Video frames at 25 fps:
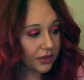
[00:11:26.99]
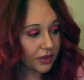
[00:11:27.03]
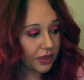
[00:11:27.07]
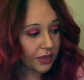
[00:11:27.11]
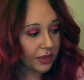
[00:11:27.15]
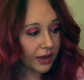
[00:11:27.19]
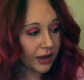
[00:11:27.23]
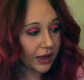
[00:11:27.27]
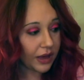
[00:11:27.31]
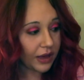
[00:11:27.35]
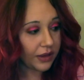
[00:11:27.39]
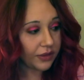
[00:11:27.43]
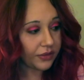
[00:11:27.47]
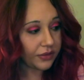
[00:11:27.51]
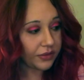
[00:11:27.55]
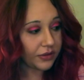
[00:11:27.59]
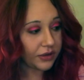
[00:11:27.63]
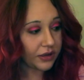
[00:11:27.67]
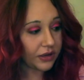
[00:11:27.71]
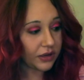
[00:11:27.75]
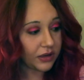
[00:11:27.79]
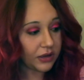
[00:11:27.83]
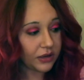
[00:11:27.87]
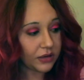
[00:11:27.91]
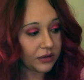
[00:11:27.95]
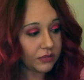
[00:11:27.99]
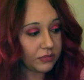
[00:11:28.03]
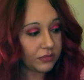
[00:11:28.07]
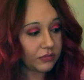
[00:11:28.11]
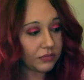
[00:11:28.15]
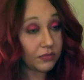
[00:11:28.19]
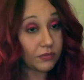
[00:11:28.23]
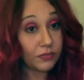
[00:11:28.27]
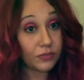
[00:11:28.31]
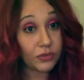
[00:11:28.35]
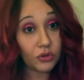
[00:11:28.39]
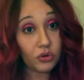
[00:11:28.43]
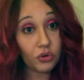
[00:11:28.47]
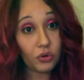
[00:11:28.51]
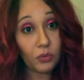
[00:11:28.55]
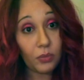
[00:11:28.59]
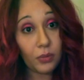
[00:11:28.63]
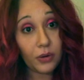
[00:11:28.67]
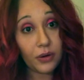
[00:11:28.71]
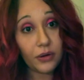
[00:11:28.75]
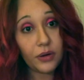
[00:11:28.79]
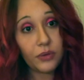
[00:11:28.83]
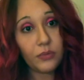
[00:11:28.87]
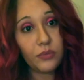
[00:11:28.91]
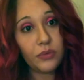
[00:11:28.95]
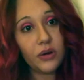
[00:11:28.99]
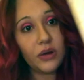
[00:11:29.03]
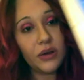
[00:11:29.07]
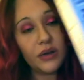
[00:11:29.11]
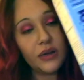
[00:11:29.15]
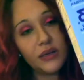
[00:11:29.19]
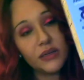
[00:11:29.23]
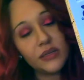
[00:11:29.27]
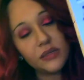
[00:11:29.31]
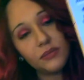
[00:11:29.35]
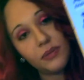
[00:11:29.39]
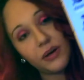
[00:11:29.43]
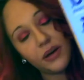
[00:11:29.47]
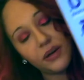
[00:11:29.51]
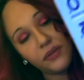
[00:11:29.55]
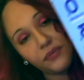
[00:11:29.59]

that the blueberry one is my